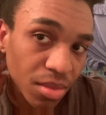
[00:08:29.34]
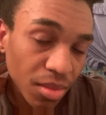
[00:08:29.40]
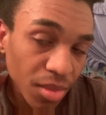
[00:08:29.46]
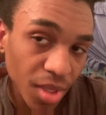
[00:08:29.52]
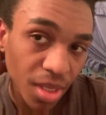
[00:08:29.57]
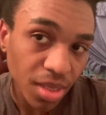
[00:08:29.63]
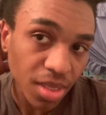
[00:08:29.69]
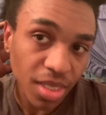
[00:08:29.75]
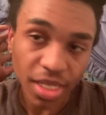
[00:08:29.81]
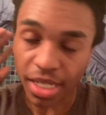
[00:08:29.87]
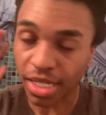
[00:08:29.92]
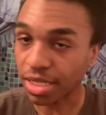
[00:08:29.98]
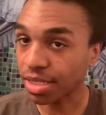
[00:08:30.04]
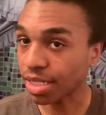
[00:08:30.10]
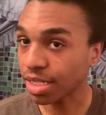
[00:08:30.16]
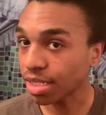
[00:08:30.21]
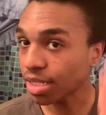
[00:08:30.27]
So yeah, I
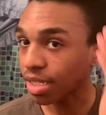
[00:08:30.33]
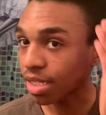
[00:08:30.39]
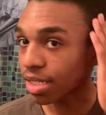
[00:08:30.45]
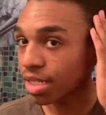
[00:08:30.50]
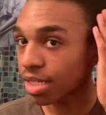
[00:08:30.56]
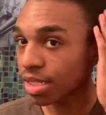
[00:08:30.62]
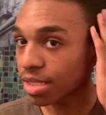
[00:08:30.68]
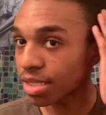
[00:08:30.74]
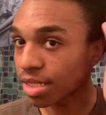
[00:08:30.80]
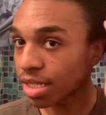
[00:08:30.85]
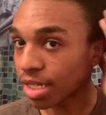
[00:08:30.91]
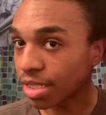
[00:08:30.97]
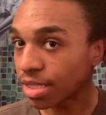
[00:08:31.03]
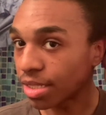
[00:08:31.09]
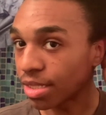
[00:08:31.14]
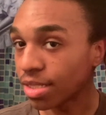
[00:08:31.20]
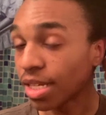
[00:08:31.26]
think I kind of
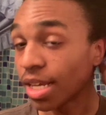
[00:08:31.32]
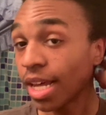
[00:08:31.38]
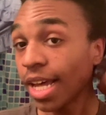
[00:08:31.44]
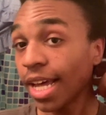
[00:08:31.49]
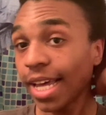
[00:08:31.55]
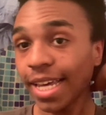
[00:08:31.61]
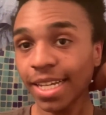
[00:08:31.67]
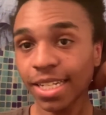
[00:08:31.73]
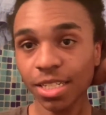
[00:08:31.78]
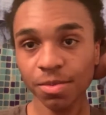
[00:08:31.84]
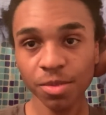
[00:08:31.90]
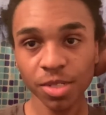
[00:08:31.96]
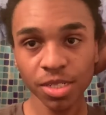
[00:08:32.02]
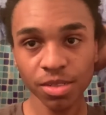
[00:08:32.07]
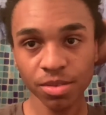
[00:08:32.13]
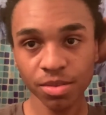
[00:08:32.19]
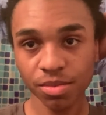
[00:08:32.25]
got this. And I
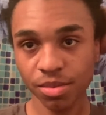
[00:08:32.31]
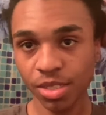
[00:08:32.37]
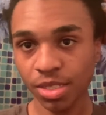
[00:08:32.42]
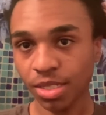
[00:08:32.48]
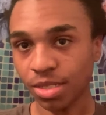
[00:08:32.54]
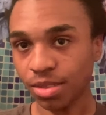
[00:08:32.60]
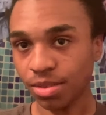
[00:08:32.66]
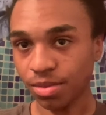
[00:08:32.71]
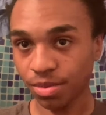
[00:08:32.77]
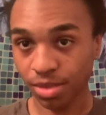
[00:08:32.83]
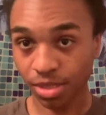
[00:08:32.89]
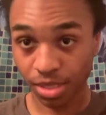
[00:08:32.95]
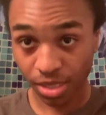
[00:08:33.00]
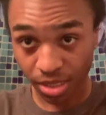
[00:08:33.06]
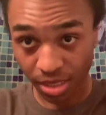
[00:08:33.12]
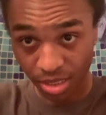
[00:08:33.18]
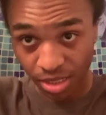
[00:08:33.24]
mean, you know,
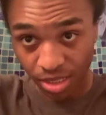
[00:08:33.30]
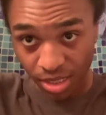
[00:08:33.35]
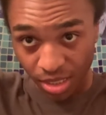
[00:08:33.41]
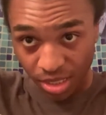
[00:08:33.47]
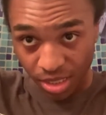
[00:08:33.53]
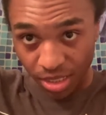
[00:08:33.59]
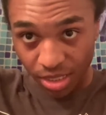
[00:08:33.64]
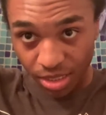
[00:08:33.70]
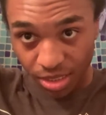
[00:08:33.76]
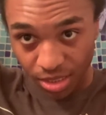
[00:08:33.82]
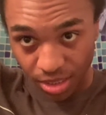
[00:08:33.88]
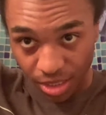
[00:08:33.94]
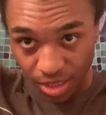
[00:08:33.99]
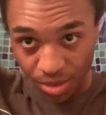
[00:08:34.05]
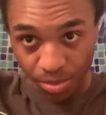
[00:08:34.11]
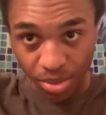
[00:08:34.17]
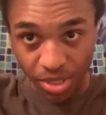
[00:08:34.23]

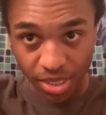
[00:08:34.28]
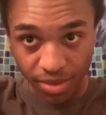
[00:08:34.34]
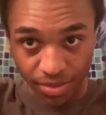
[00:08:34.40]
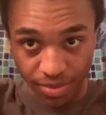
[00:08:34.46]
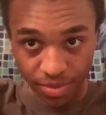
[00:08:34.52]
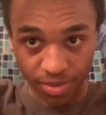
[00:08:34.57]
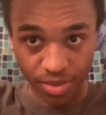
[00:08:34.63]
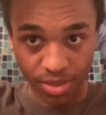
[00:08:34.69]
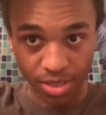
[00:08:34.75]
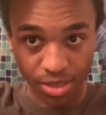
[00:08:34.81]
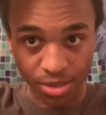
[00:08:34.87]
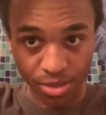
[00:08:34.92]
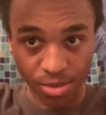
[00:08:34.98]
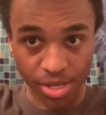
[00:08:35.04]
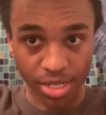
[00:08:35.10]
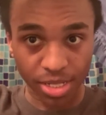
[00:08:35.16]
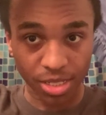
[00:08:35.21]
your puff,
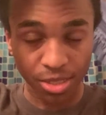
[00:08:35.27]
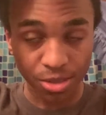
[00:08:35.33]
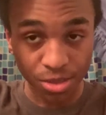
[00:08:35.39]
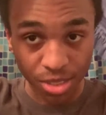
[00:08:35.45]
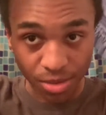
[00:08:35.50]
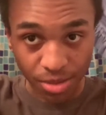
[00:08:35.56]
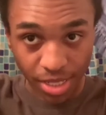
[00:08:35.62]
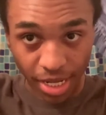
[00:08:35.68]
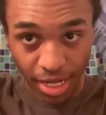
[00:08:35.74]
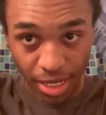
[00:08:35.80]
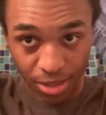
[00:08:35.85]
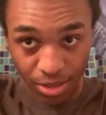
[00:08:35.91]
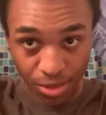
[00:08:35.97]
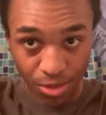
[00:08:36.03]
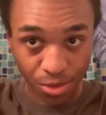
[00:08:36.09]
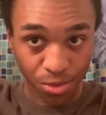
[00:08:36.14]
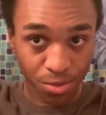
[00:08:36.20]
you do it how
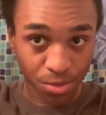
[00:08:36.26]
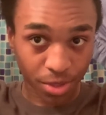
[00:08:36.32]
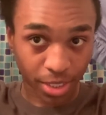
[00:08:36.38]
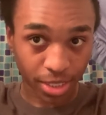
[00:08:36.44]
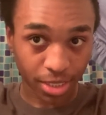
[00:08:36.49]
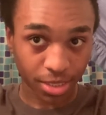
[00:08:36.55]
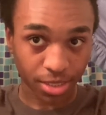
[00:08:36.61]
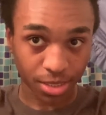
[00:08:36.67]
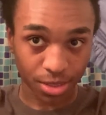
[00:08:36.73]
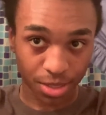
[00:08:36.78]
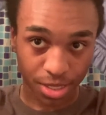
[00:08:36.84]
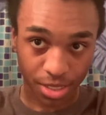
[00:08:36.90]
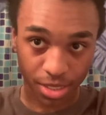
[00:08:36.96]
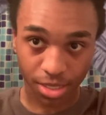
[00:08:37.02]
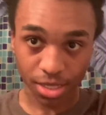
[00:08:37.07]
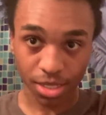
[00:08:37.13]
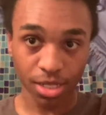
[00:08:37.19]
you want it to
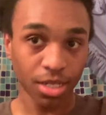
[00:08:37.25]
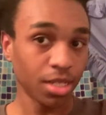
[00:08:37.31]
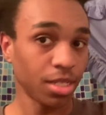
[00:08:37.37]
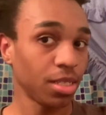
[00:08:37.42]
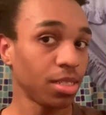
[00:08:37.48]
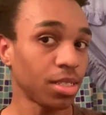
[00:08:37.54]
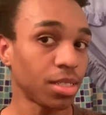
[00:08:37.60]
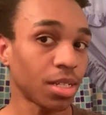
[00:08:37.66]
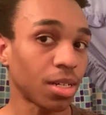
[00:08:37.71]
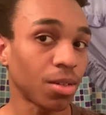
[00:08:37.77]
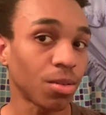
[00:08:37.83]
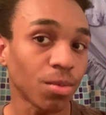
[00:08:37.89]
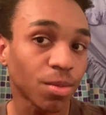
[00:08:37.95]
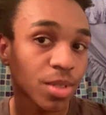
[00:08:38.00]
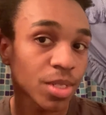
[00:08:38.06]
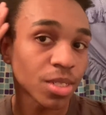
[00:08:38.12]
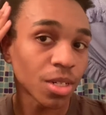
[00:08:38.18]
look. So,
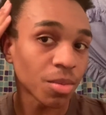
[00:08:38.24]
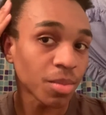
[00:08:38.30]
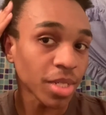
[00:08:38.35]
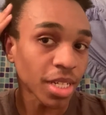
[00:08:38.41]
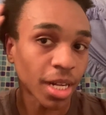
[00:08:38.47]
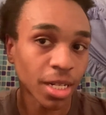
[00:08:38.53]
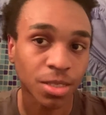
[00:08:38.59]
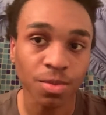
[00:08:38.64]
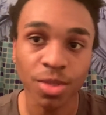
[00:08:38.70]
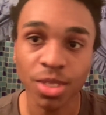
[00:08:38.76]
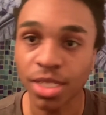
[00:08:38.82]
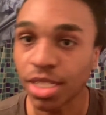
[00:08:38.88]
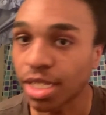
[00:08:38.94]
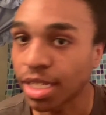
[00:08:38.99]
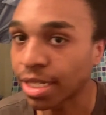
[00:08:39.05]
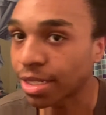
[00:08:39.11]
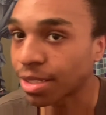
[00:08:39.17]
you know, me, I don't really
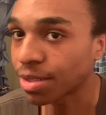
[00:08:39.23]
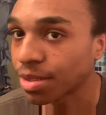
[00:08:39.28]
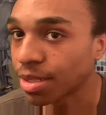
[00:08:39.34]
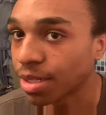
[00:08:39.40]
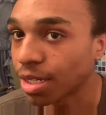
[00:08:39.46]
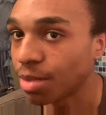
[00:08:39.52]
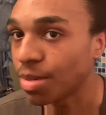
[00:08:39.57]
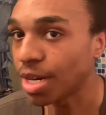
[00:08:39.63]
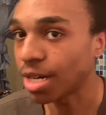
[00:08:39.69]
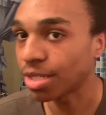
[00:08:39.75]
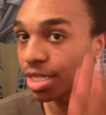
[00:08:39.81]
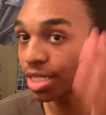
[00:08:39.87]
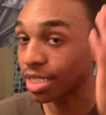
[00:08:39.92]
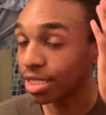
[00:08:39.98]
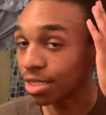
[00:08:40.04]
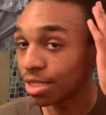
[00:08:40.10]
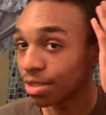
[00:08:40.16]
care about
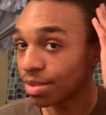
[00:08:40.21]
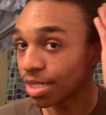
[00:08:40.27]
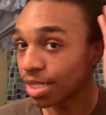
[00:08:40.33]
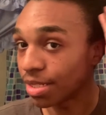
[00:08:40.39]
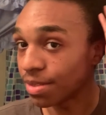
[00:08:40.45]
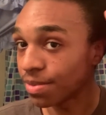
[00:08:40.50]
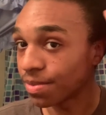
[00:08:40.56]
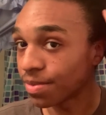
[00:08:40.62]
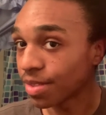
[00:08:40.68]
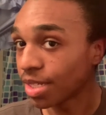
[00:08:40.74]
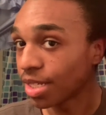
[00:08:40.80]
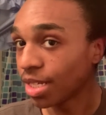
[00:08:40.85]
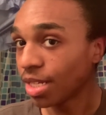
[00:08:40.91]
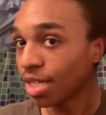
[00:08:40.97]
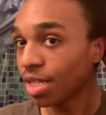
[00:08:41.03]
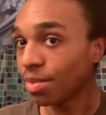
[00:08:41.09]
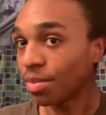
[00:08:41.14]
like, you know, if
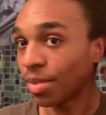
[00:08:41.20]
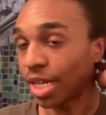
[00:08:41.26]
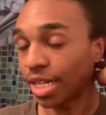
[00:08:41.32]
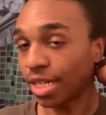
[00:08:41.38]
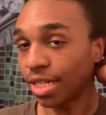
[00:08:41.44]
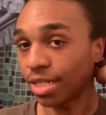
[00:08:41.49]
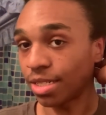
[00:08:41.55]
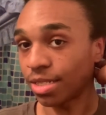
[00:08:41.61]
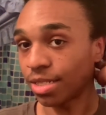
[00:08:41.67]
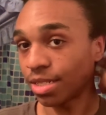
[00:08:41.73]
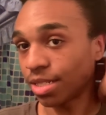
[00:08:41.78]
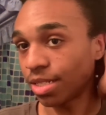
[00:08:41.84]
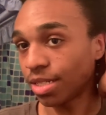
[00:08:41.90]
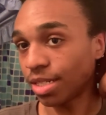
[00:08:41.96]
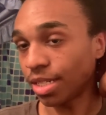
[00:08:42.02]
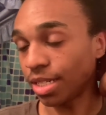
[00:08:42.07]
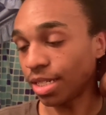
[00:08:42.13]
my hair
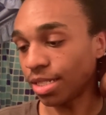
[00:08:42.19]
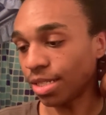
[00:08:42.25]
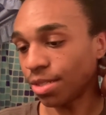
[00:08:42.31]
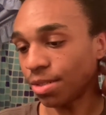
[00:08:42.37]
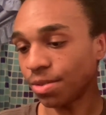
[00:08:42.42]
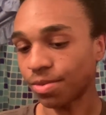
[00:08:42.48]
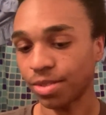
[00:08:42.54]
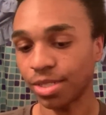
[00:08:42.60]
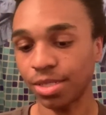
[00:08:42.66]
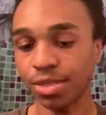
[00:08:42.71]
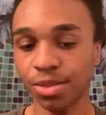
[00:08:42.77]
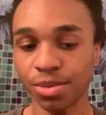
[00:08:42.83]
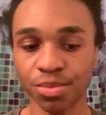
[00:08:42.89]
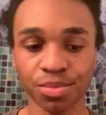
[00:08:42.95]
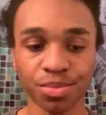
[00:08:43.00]
is a little frizzy.